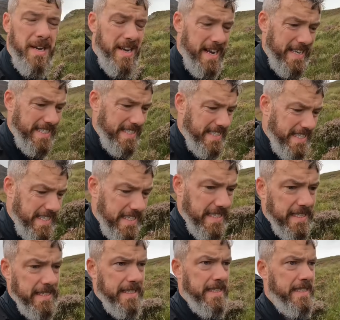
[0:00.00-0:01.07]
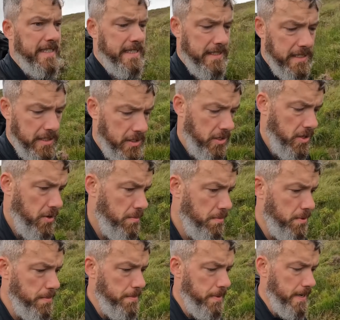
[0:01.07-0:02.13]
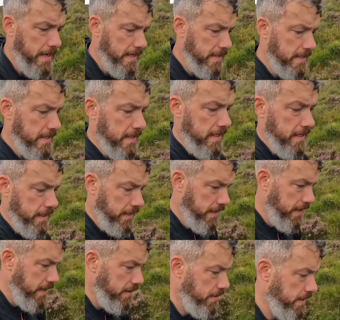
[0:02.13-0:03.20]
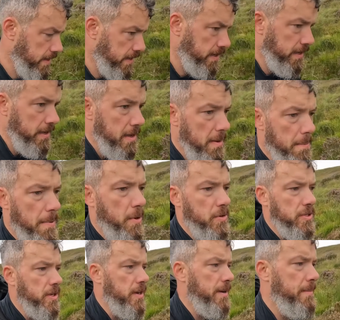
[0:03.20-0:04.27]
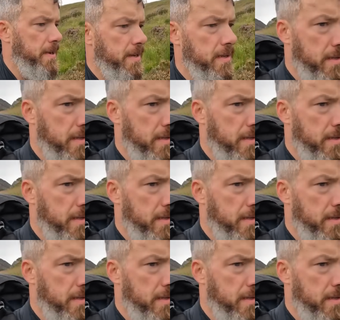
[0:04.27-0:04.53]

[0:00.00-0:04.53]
been nasty, proper nasty. Anyway, bog time.